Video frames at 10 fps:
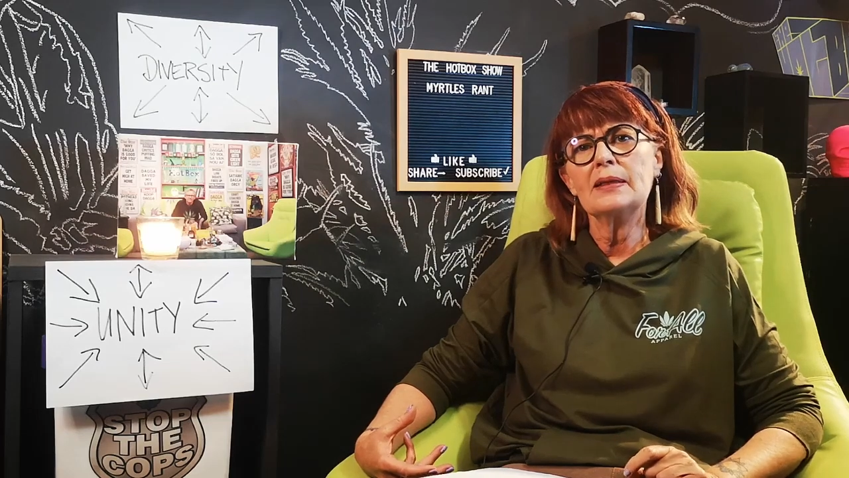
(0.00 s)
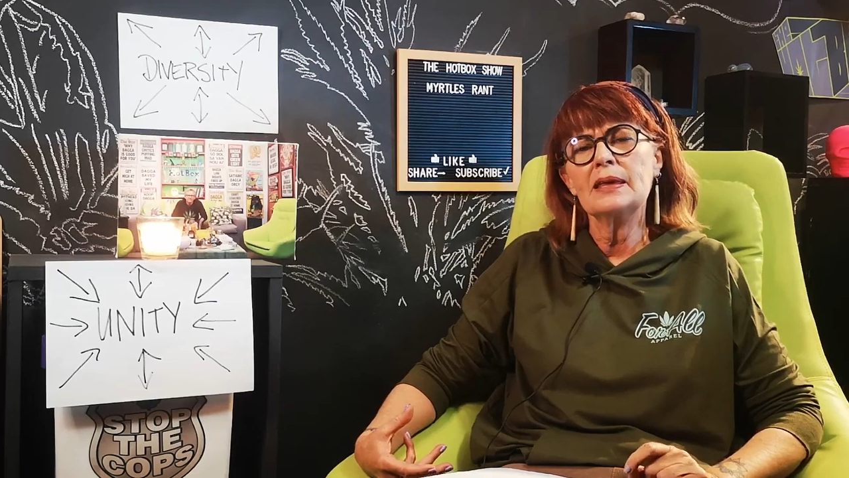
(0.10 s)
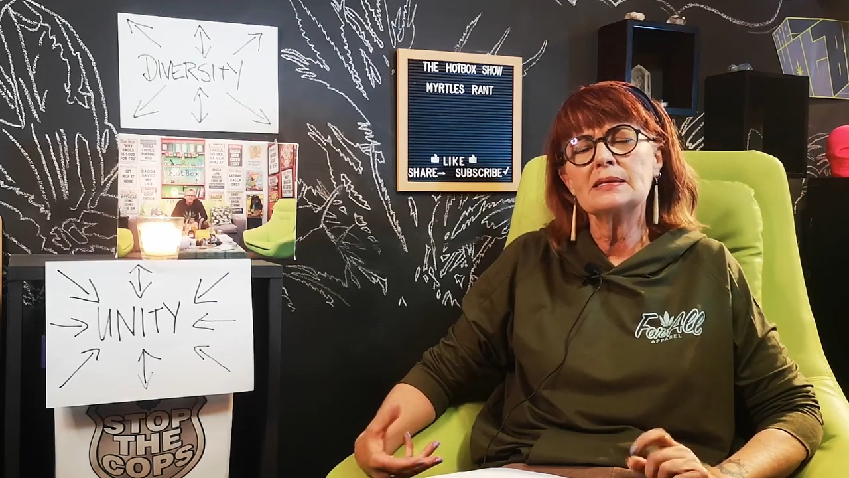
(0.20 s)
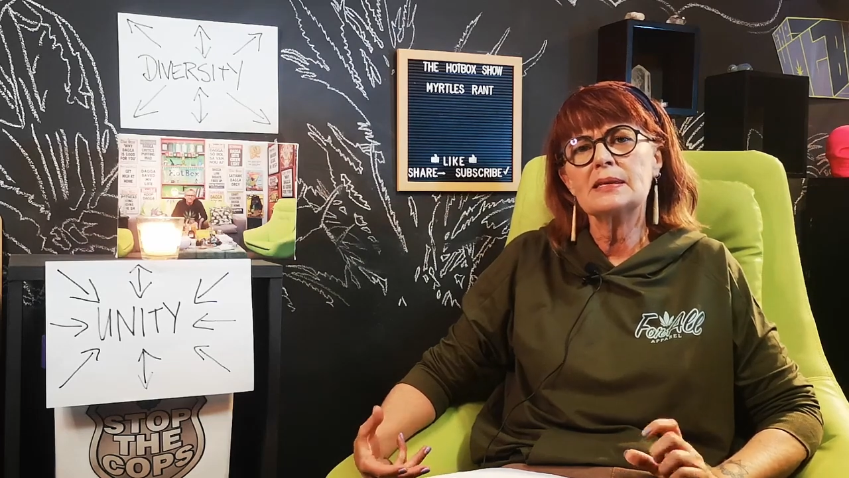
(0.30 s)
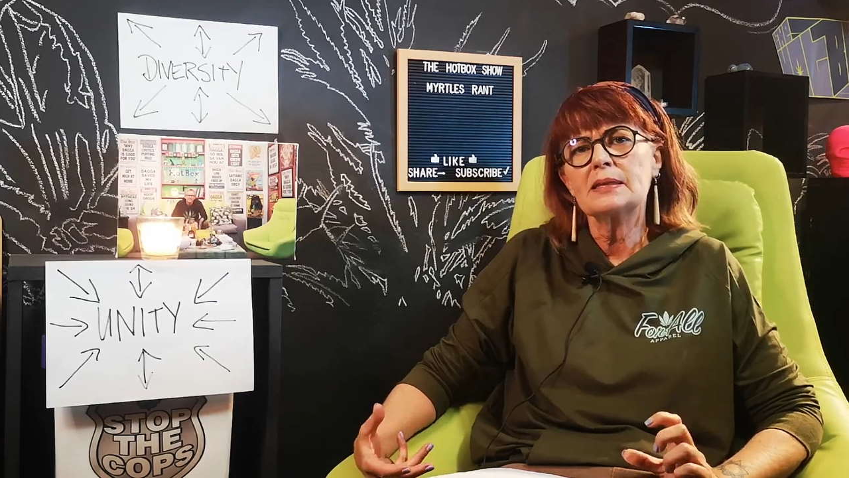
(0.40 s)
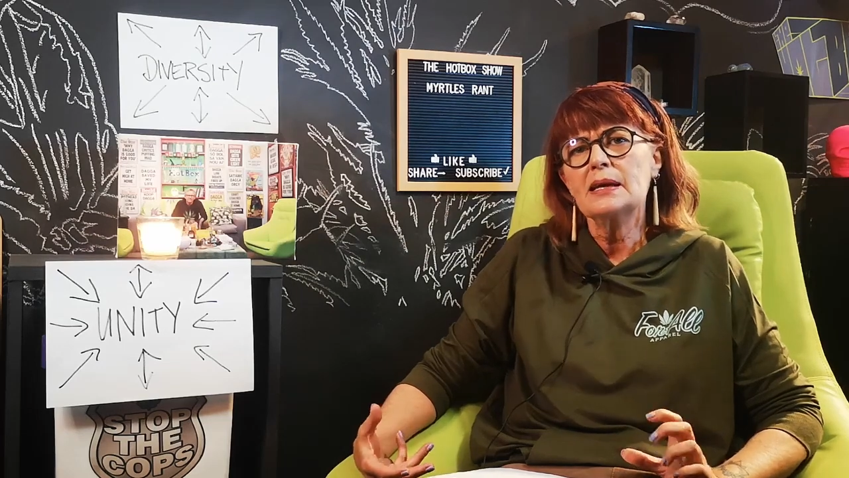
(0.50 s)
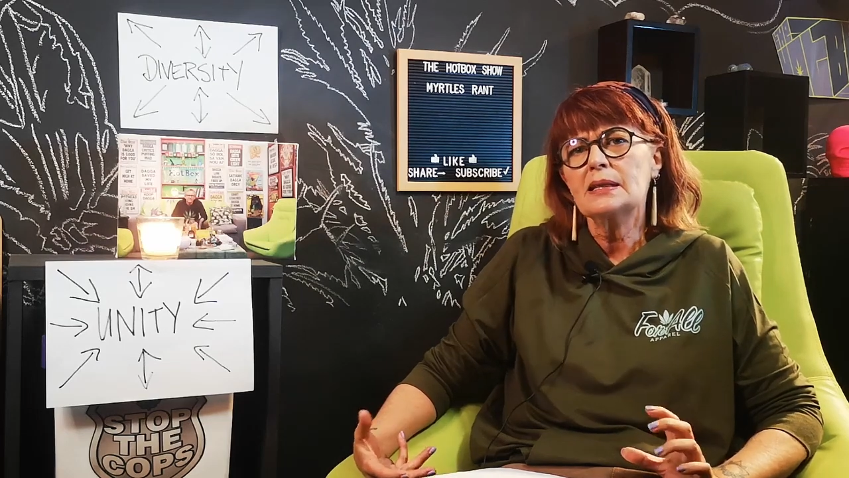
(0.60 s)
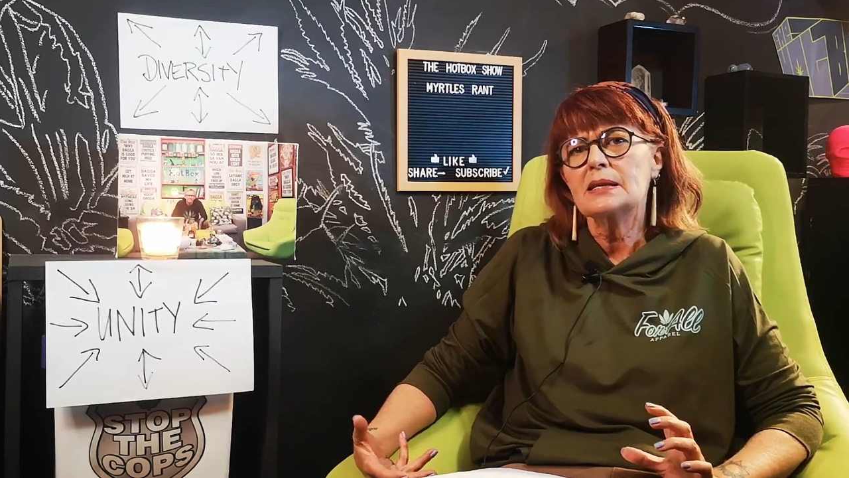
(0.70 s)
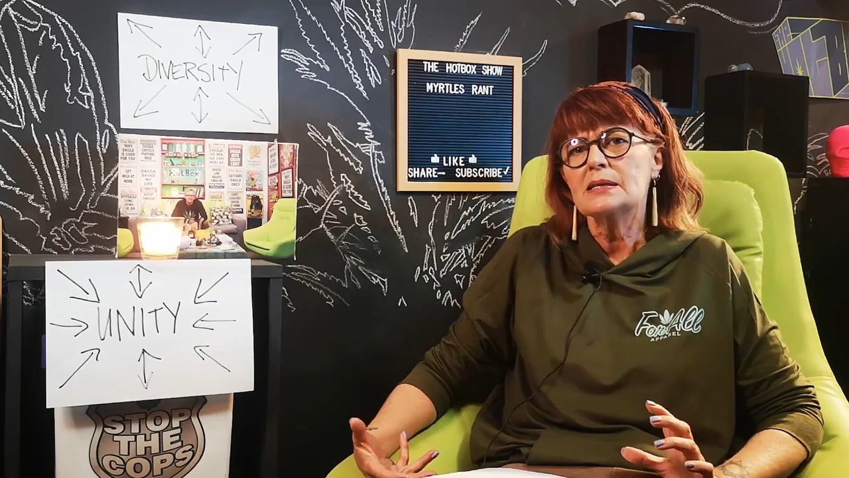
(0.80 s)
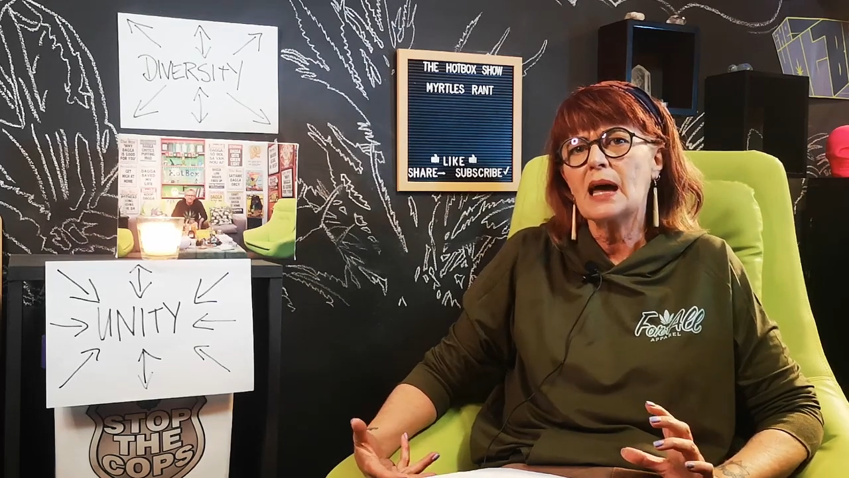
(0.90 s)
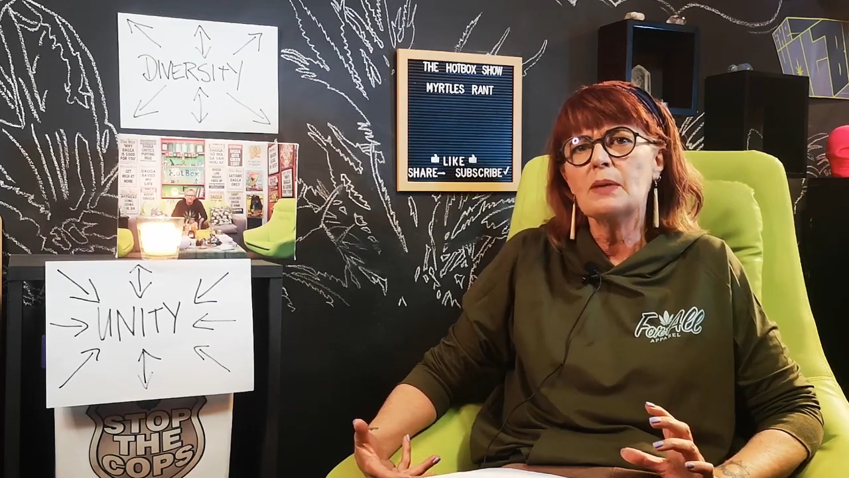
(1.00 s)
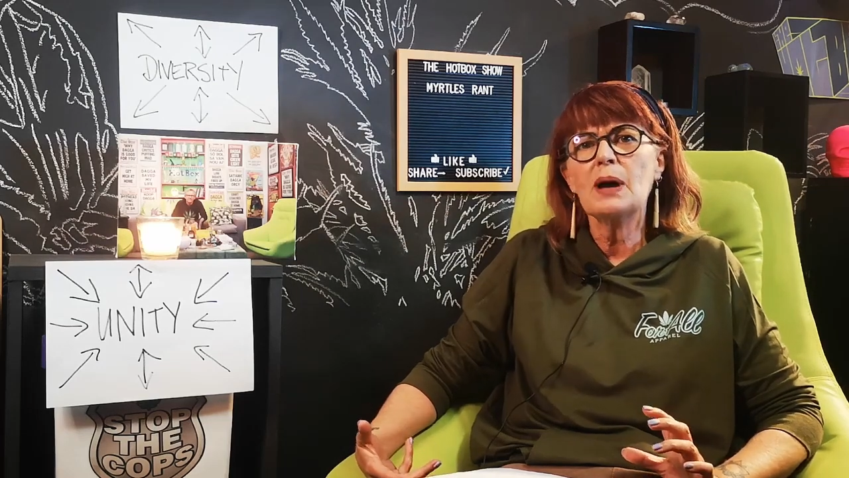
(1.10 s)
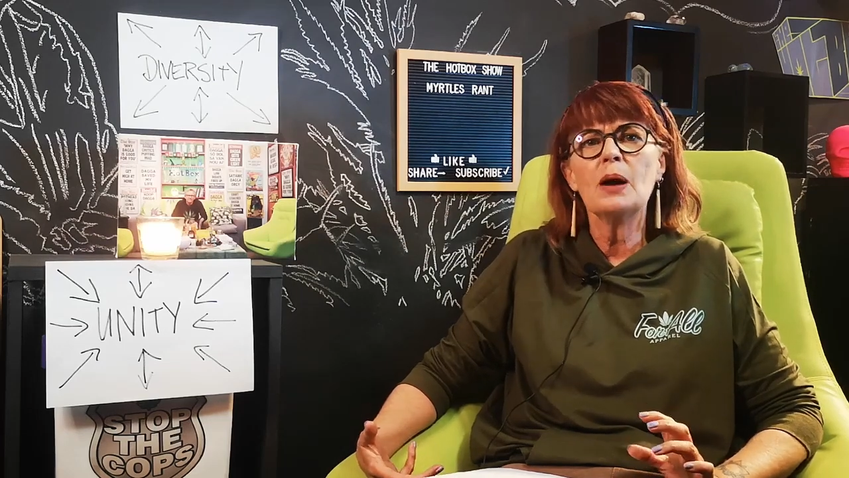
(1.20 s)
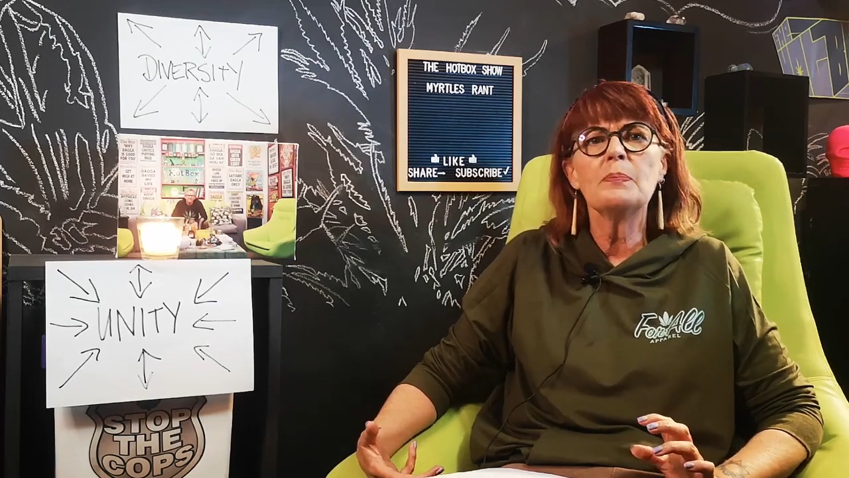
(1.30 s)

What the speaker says: there's this thing that's come up